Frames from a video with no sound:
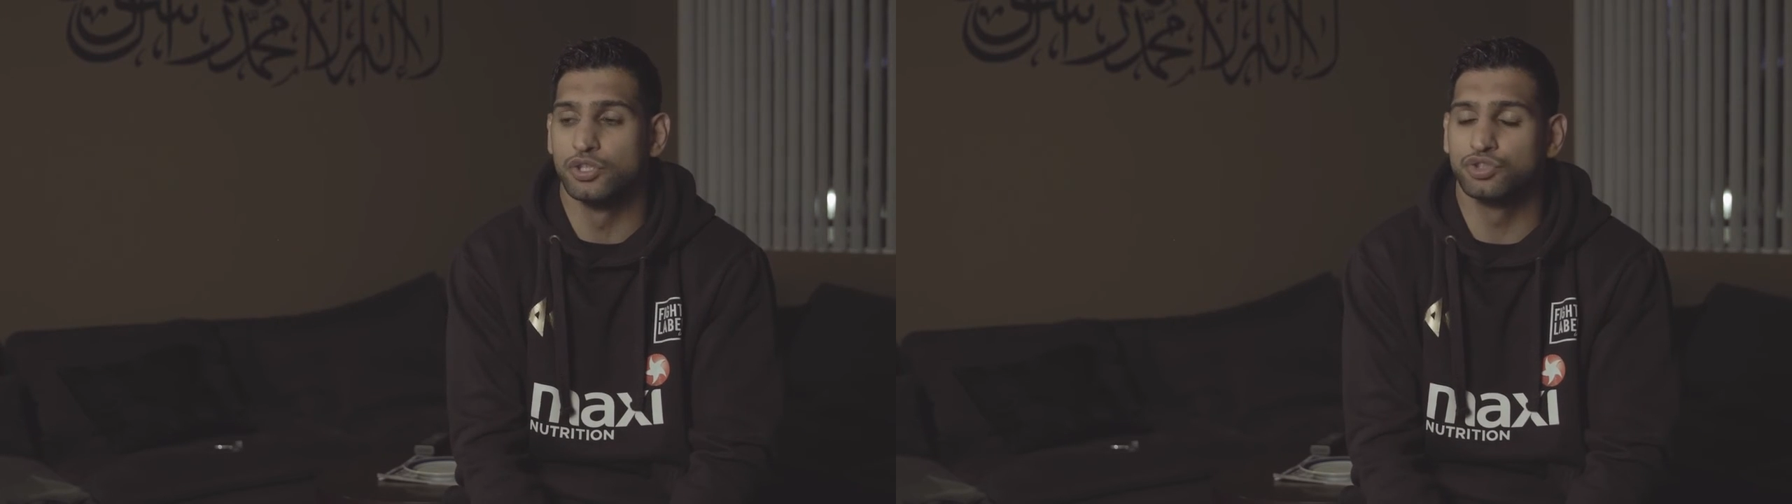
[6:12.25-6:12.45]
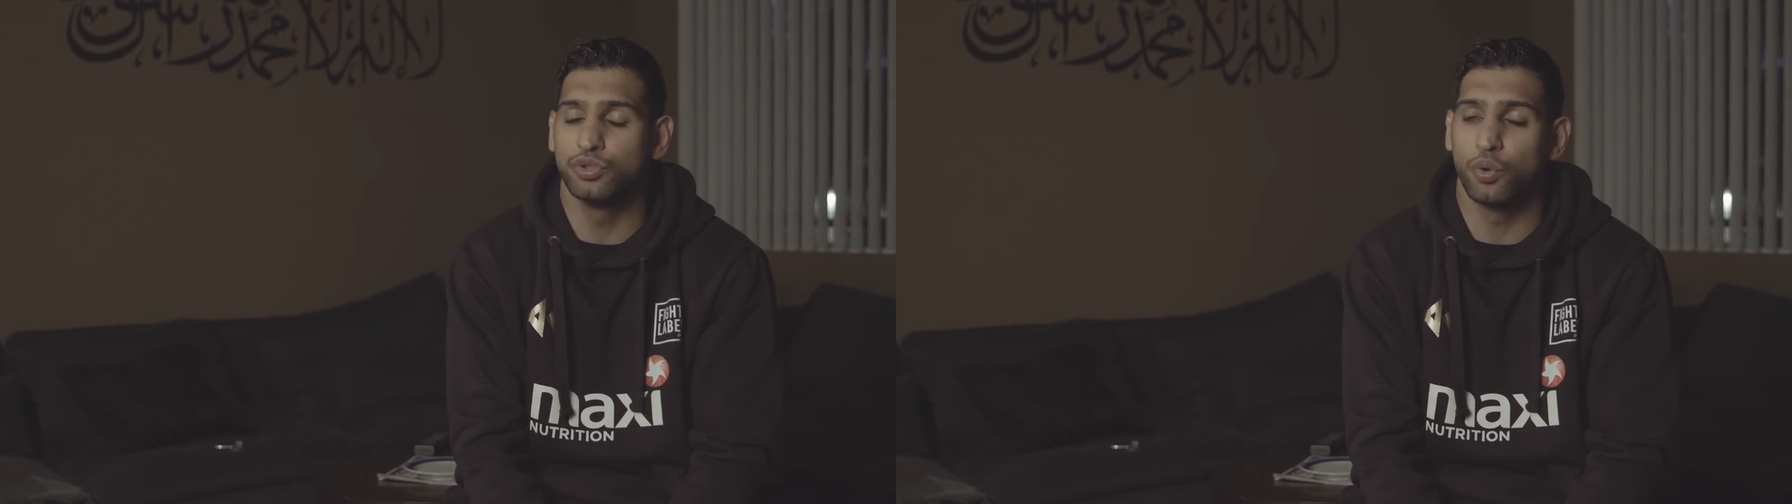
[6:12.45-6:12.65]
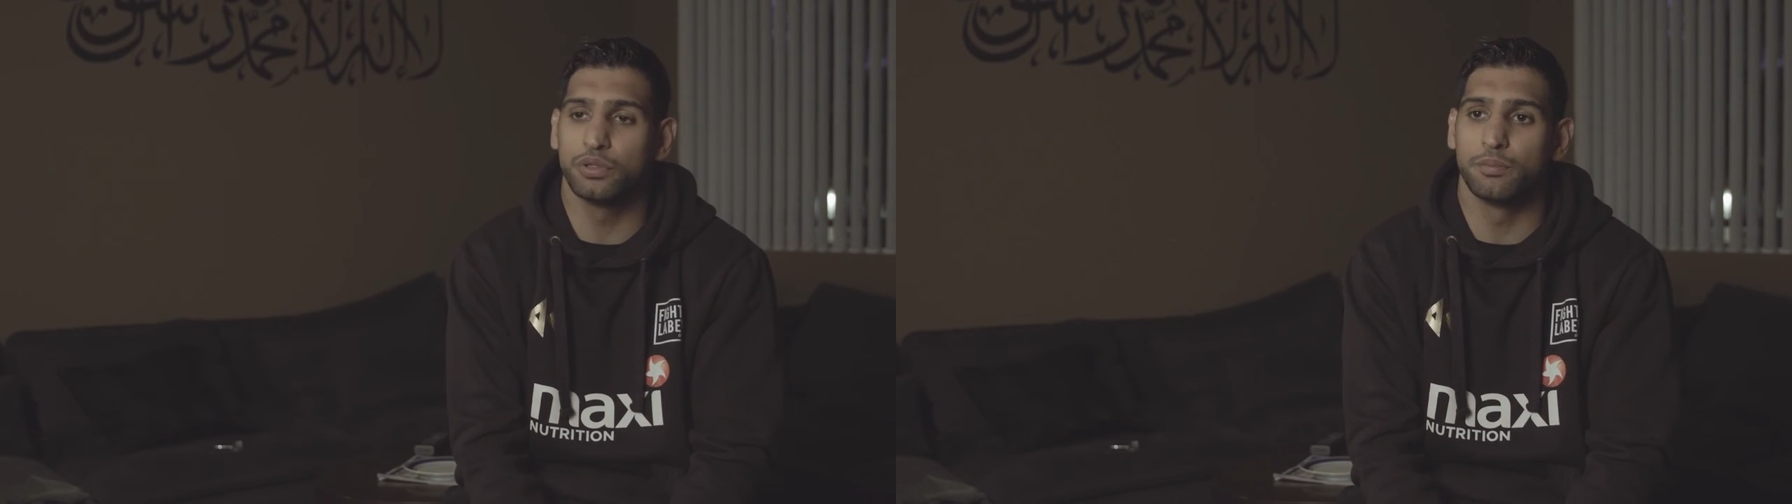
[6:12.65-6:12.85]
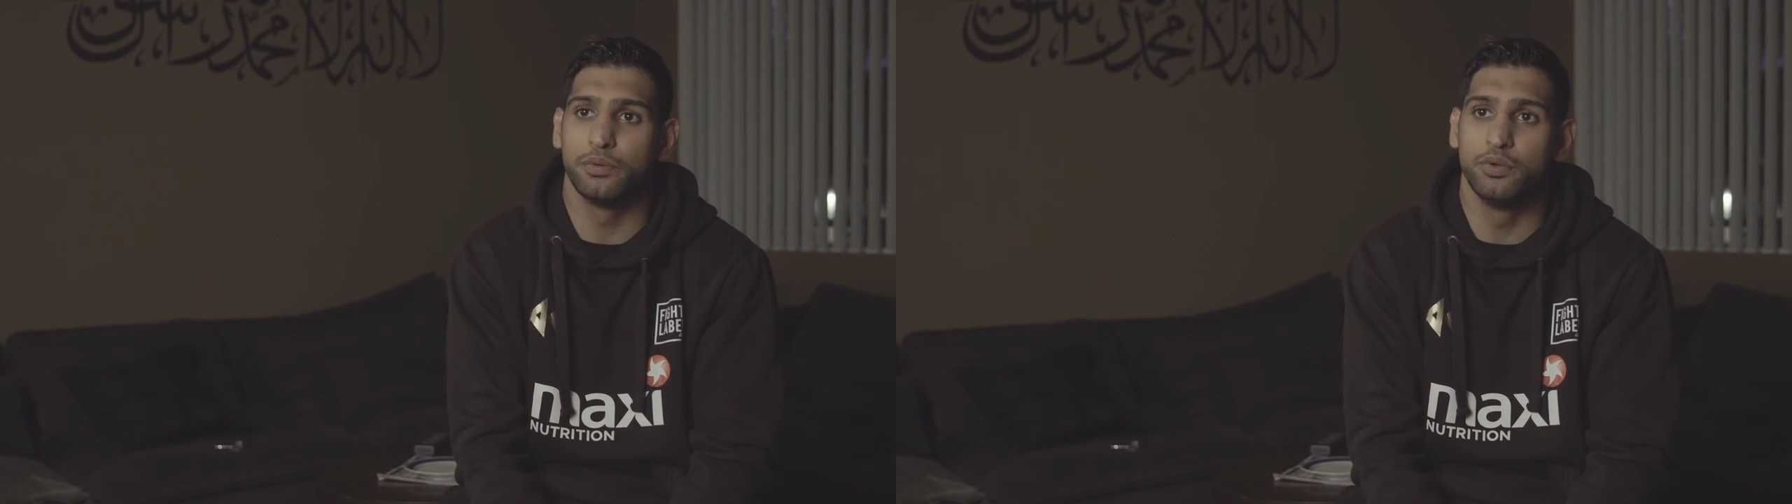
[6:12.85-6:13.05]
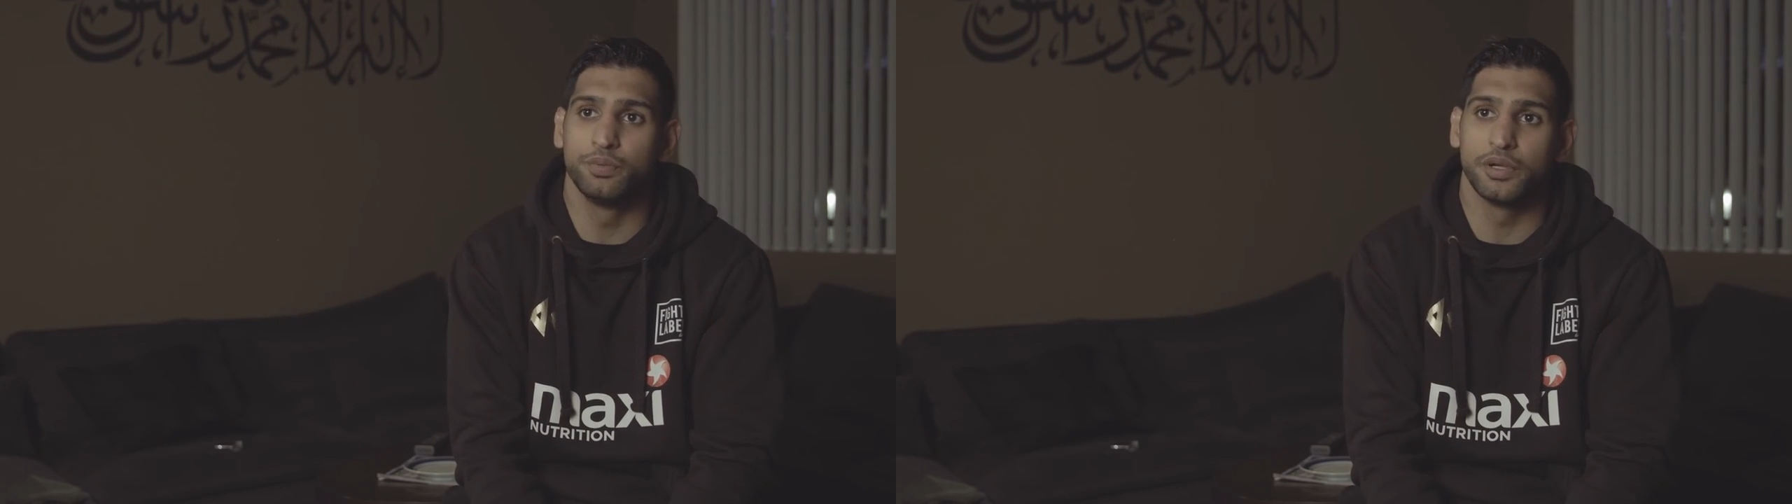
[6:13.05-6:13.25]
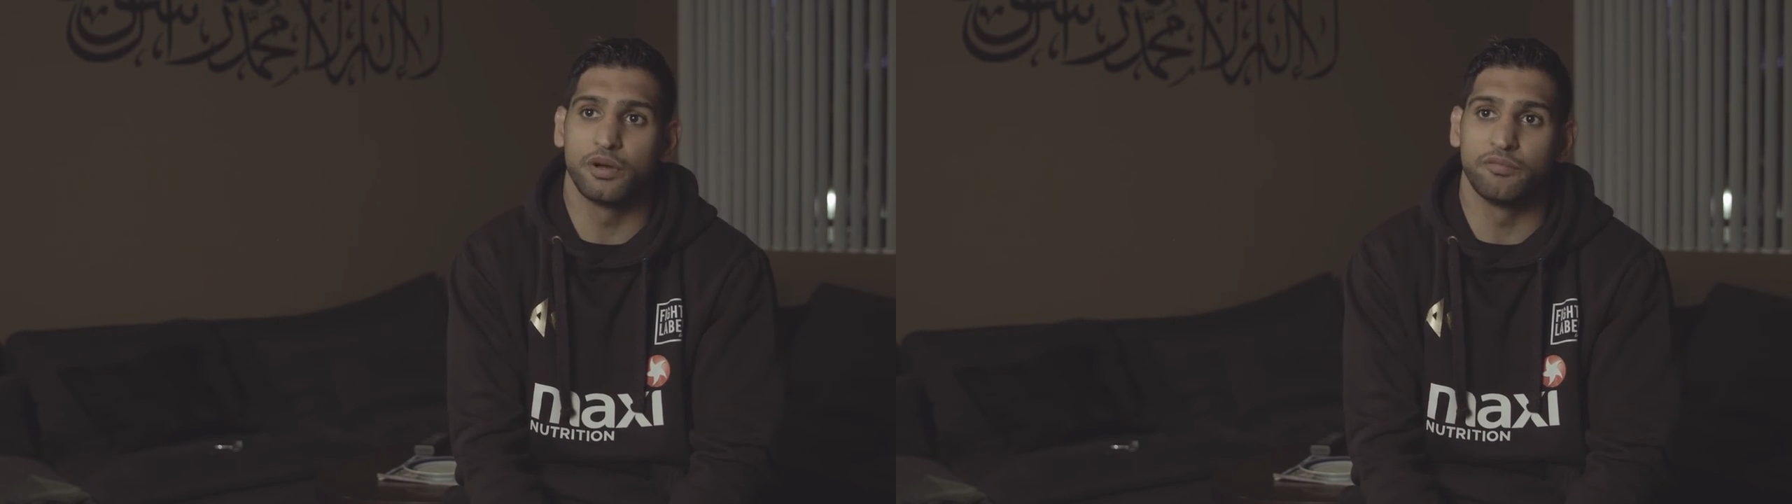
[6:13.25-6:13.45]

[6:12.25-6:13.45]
showed the blueprint